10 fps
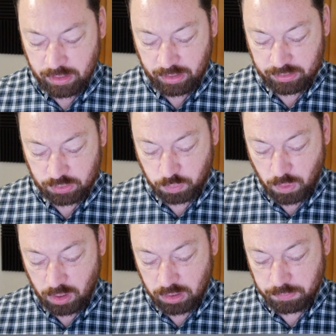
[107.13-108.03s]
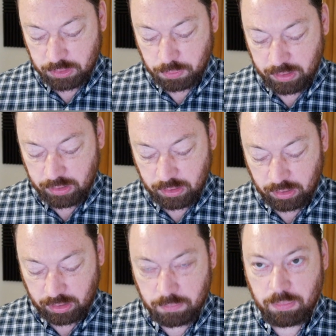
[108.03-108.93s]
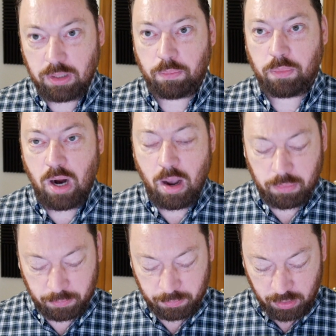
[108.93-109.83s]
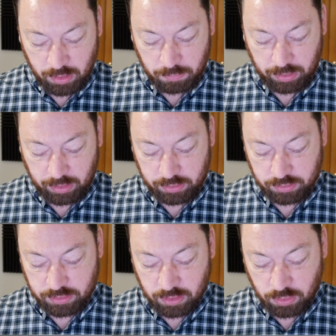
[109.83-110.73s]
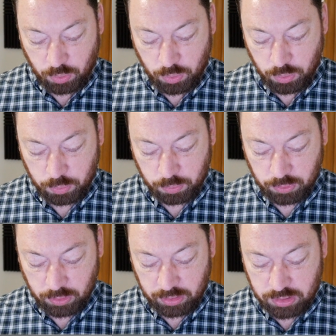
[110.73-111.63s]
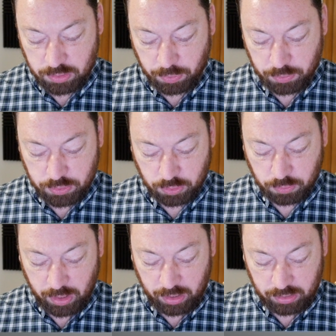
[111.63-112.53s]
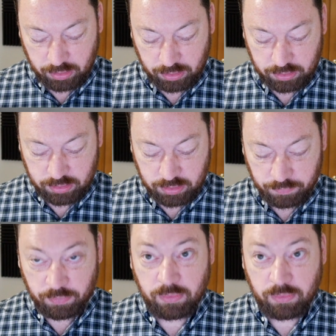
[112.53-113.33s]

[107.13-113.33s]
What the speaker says: And this wall in between here can be a problem because who is supposed to create this